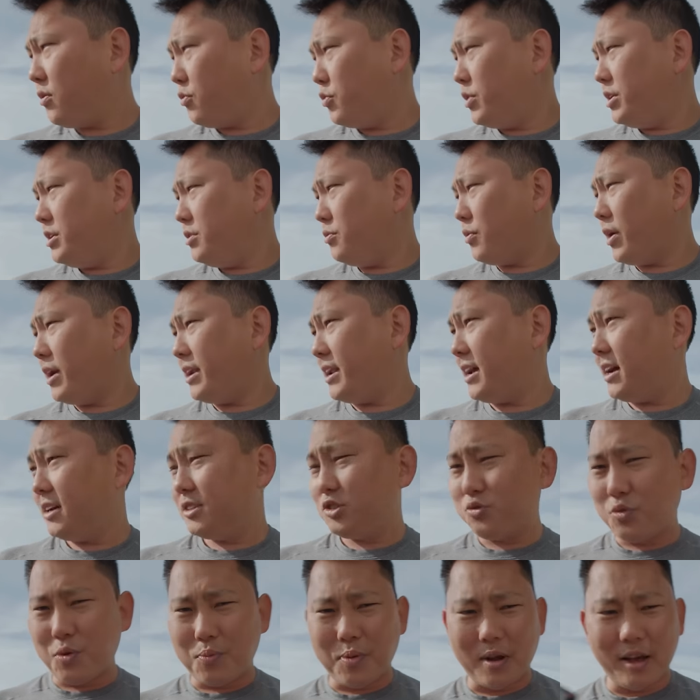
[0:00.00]
not windy right now,
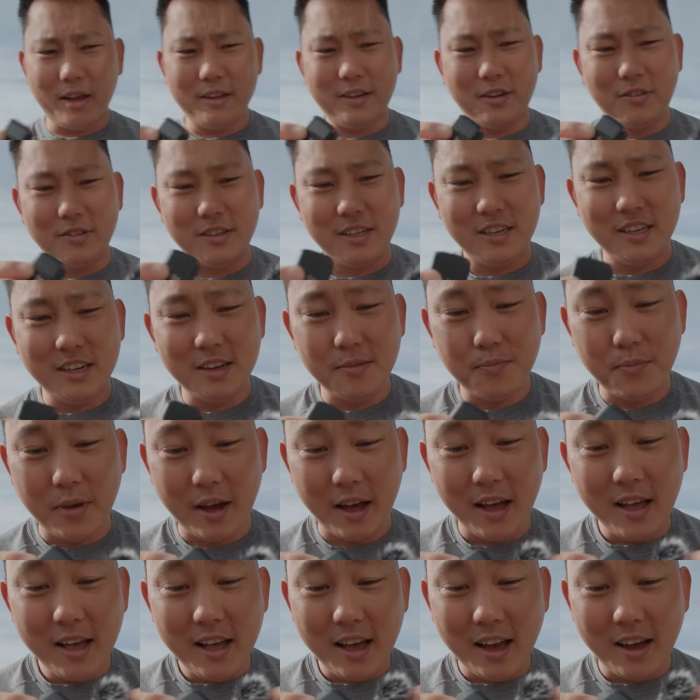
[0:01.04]
so we probably don't need it,
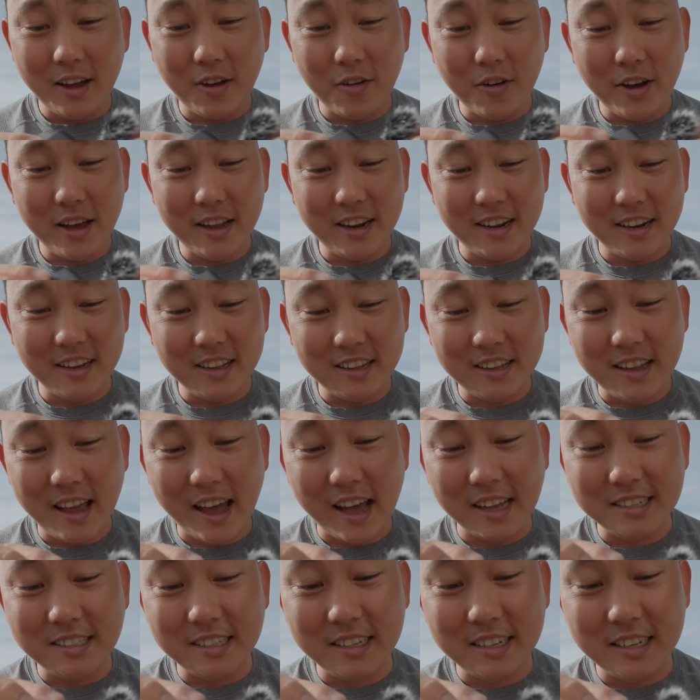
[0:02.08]
but I'll go ahead and
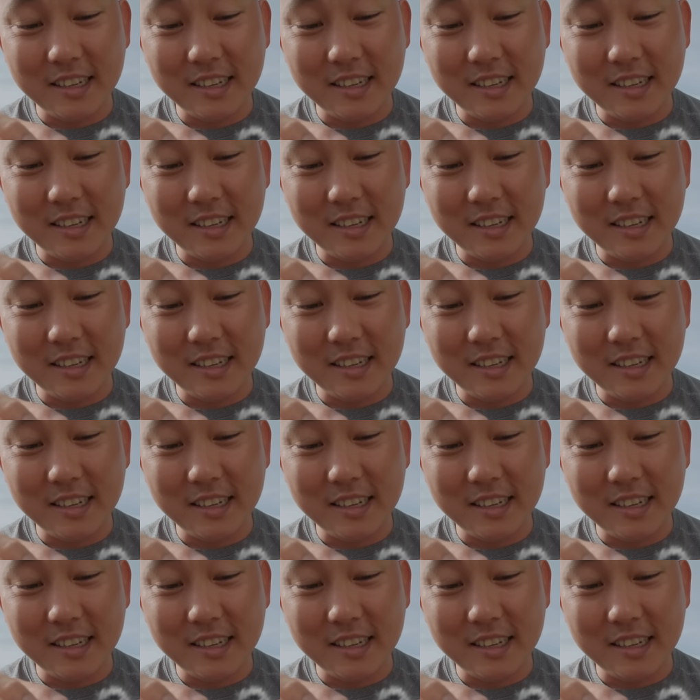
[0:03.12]
attach